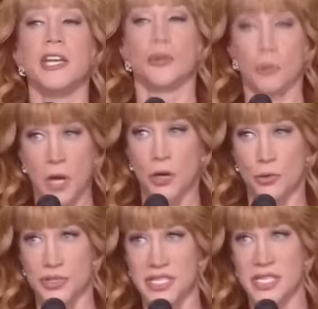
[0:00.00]
and it
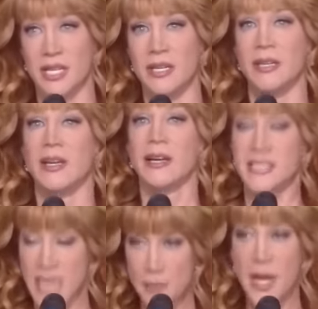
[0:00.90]
grows
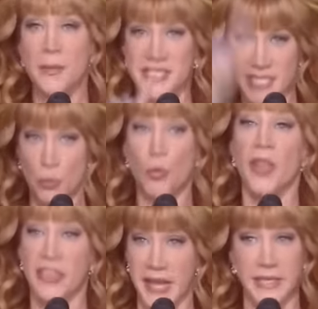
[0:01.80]
because I'm not missing
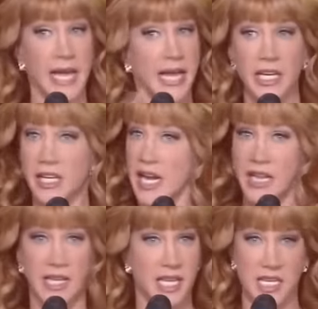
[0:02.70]
one thing, not in a
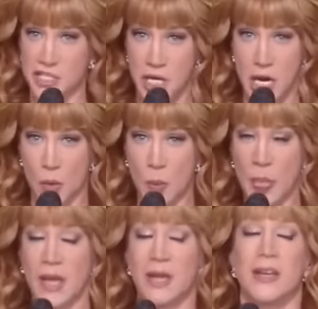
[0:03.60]
night like this, no.
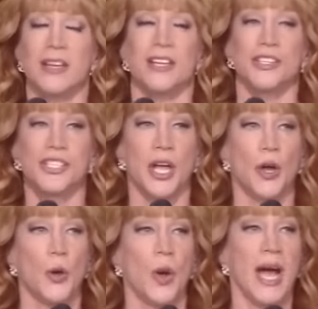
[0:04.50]

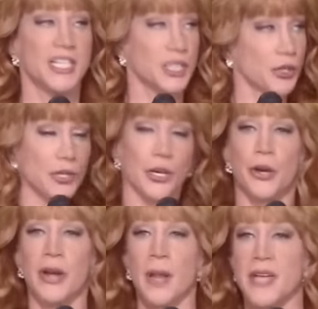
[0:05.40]
So I turned to
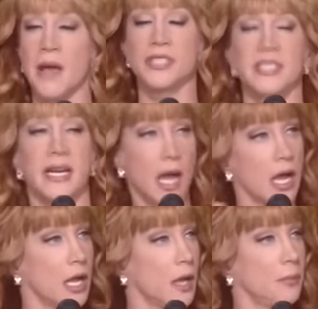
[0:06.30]
her and I'm, i was just like,
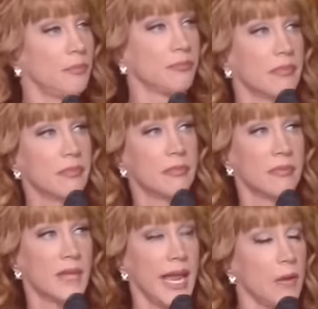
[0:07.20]
um,
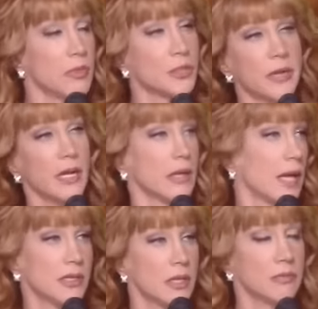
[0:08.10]
hey, what's going
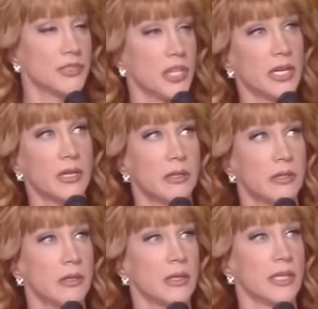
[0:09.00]
on? I, I saw you
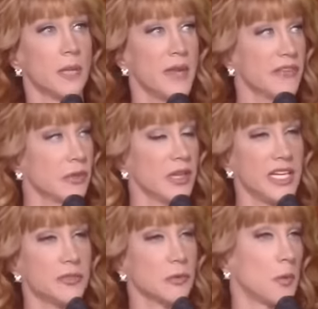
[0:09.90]
come back from the
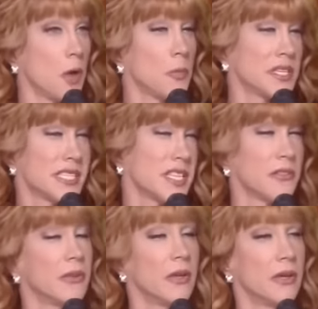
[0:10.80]
ladies' room almost as
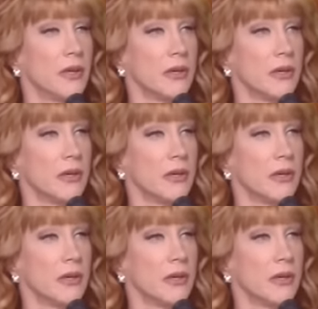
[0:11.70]
if,